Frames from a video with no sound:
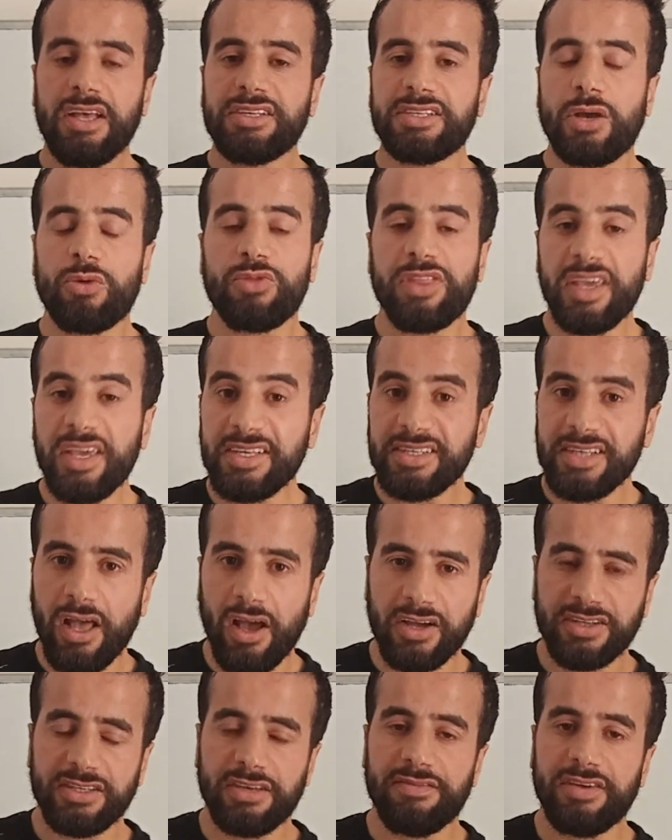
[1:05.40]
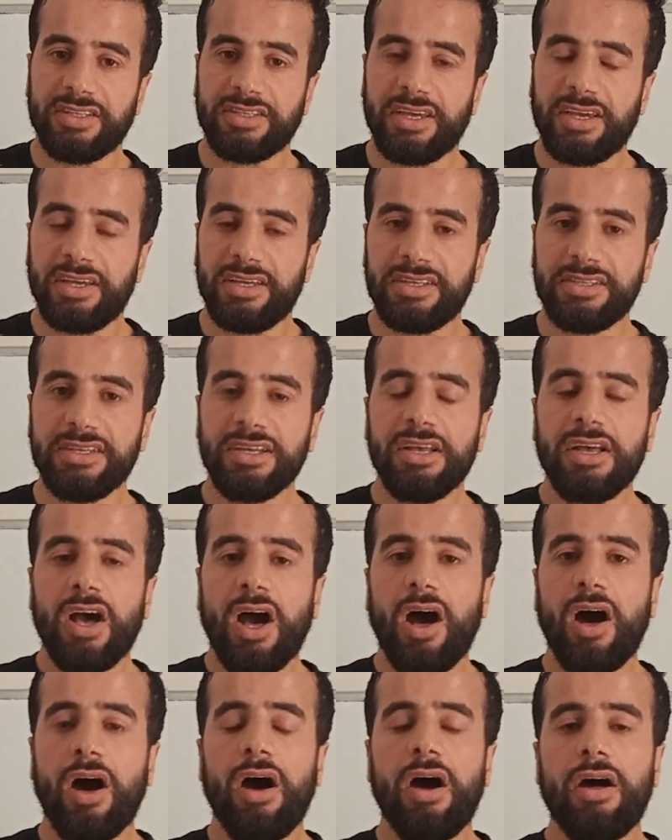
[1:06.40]
So these activities
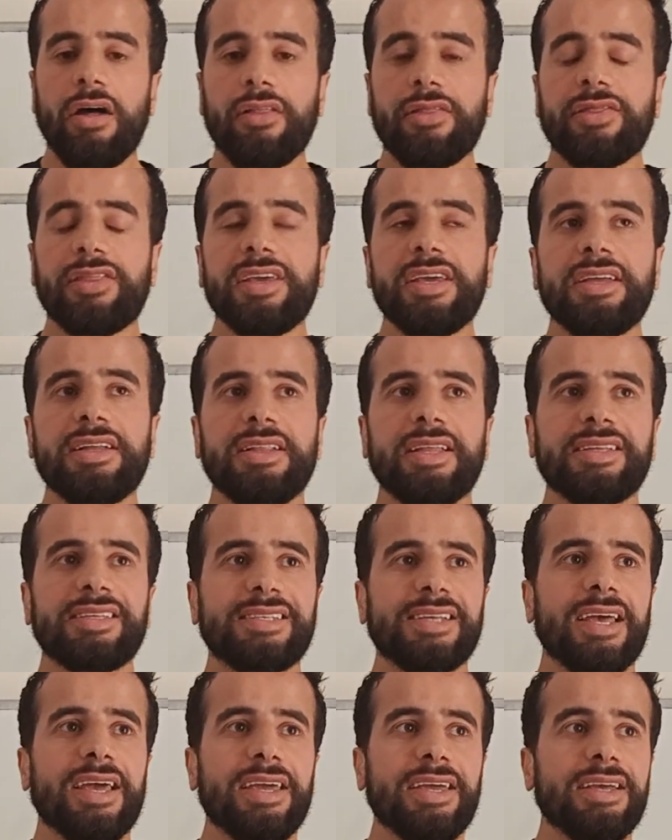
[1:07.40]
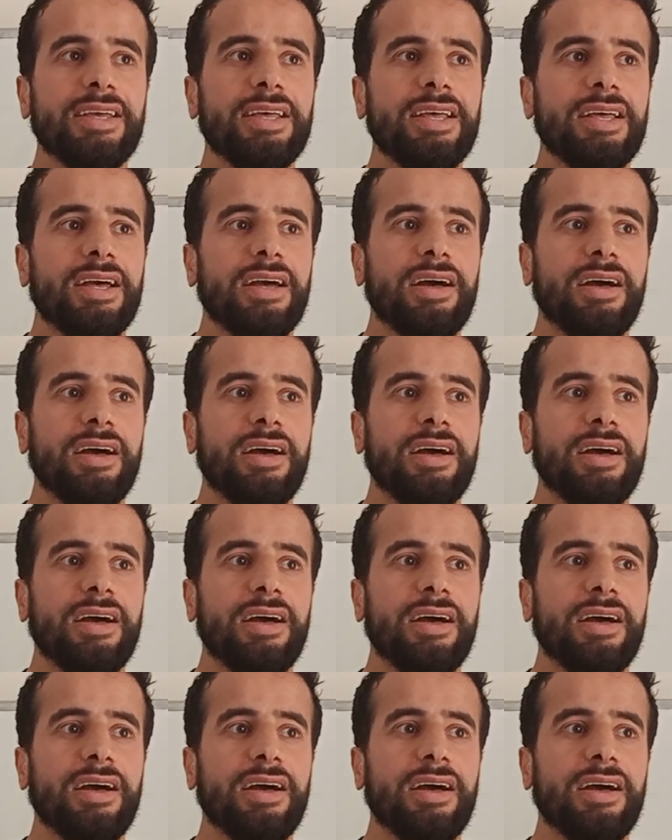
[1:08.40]
are the, let's say,